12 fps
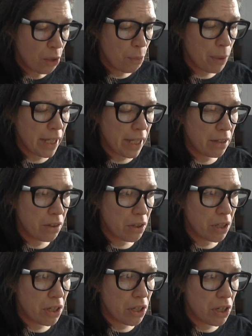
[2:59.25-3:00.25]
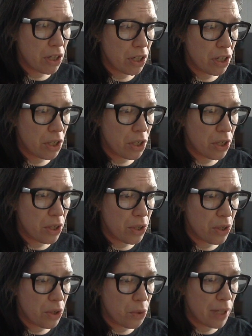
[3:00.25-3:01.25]
But like
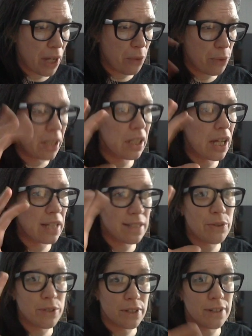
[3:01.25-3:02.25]
when I realized I was gonna